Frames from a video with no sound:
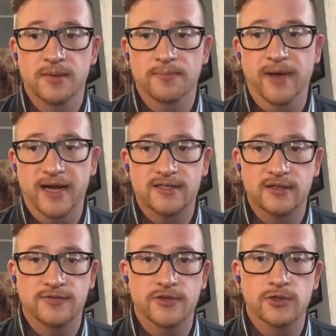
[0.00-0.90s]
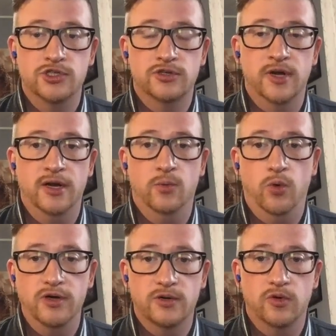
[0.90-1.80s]
Back to the Future, and
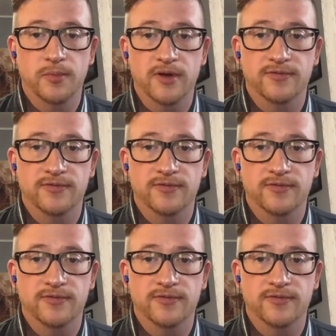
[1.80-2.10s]
Wonder Woman